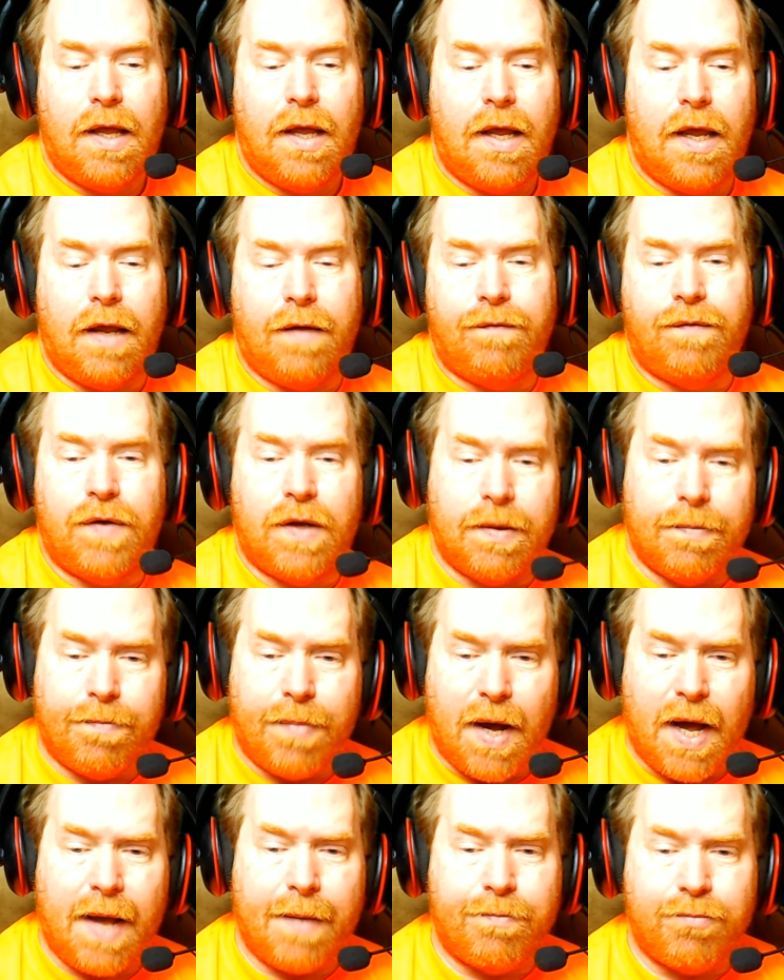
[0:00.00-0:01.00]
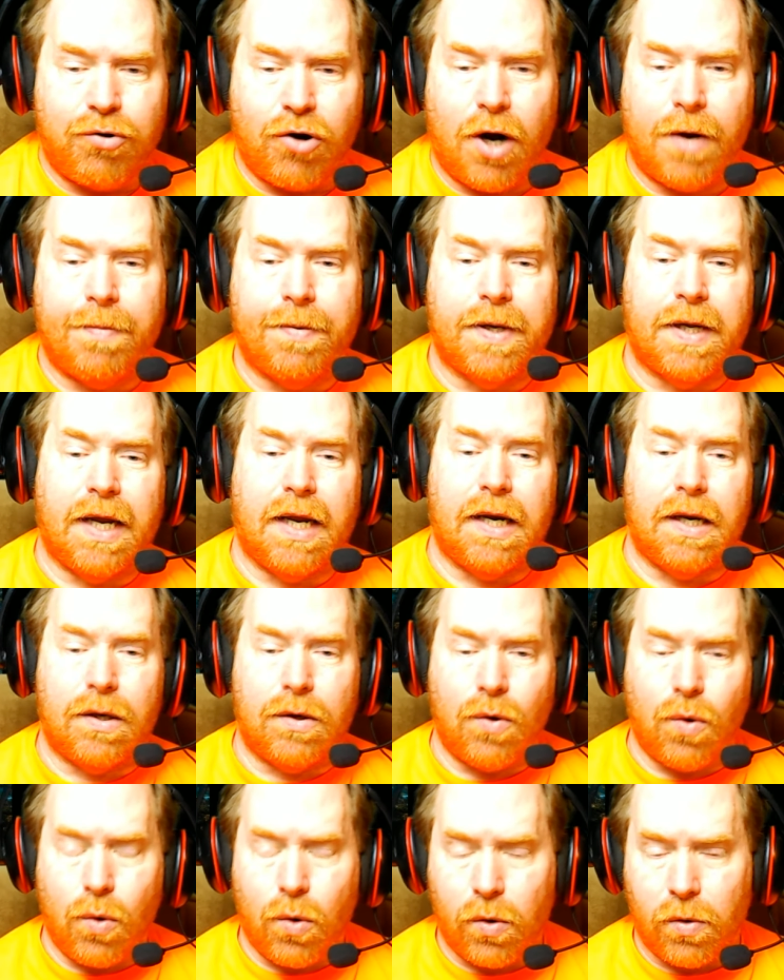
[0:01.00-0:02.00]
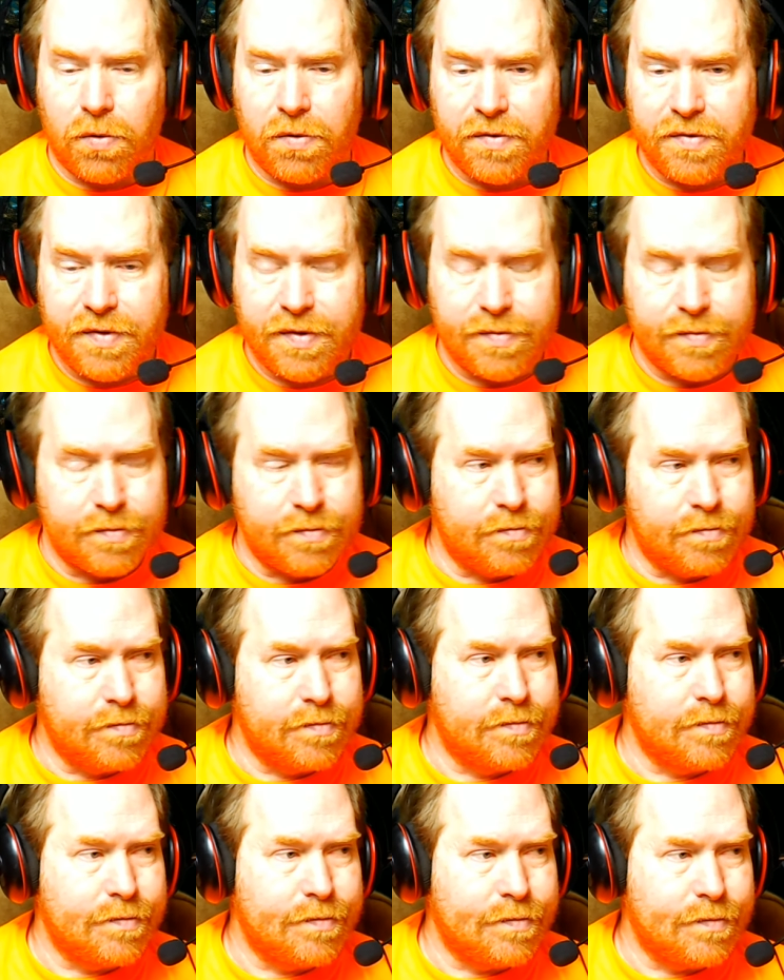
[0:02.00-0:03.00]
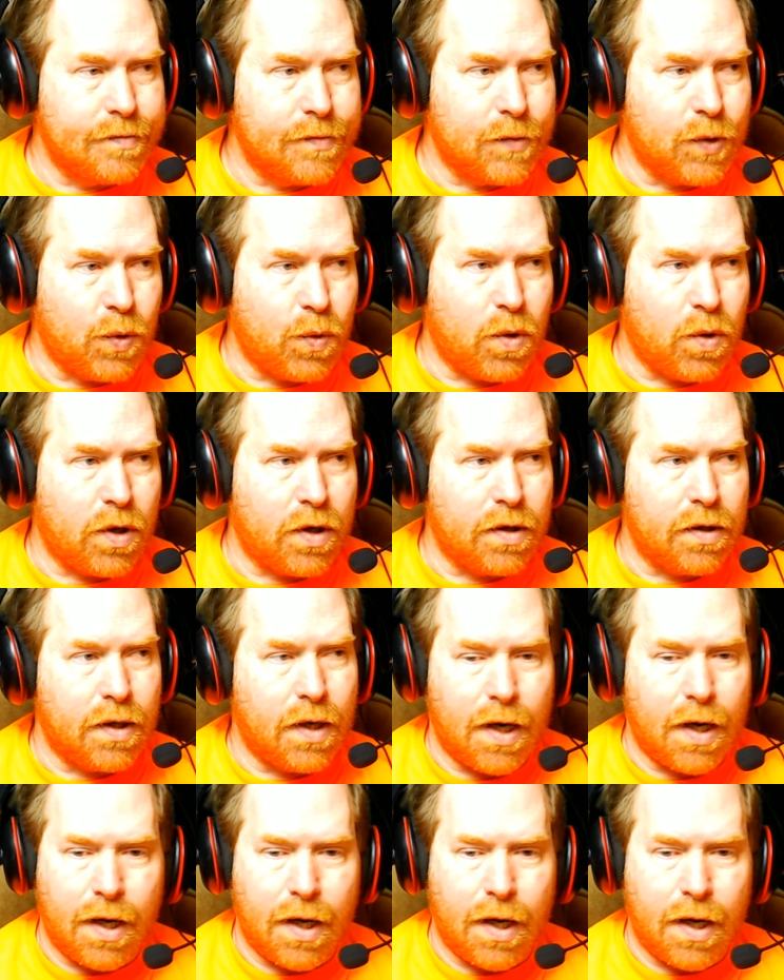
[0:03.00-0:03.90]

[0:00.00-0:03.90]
if you can buy propagated corals or